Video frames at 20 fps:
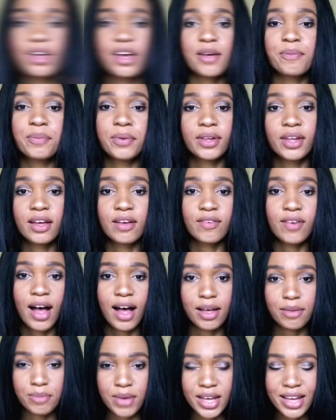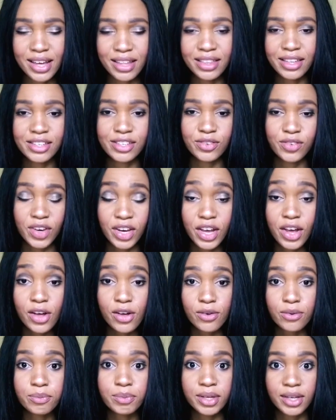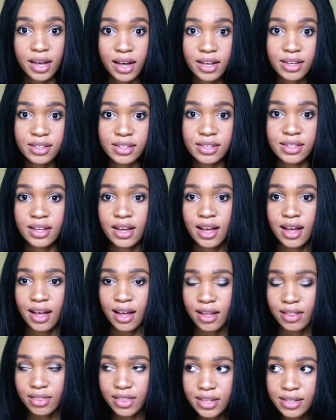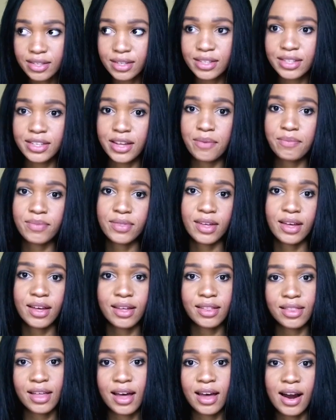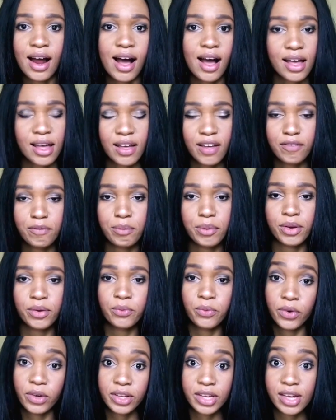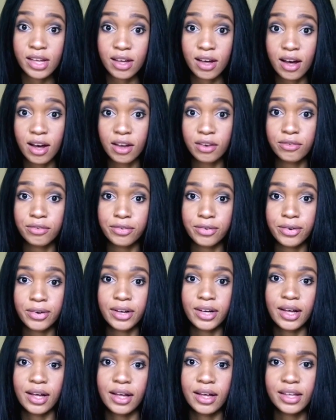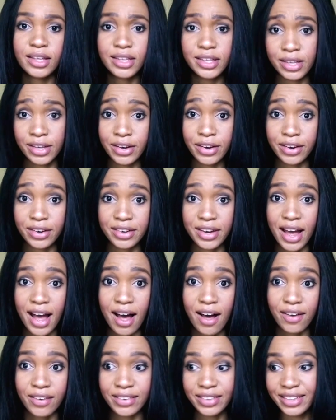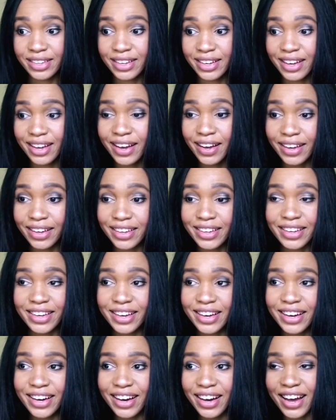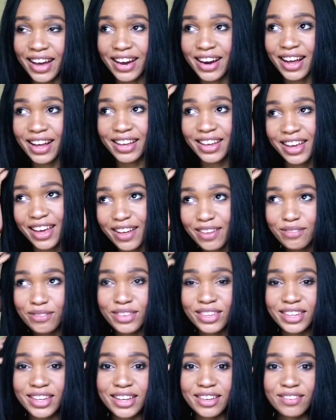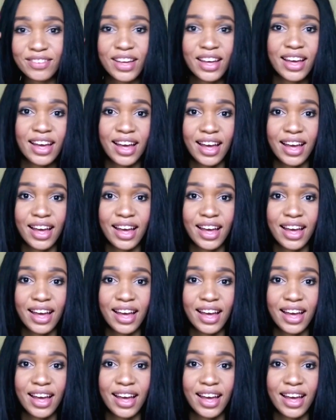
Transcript: can't believe I'm making this video because this is something that I have been working on for a year now. A year, and I can't believe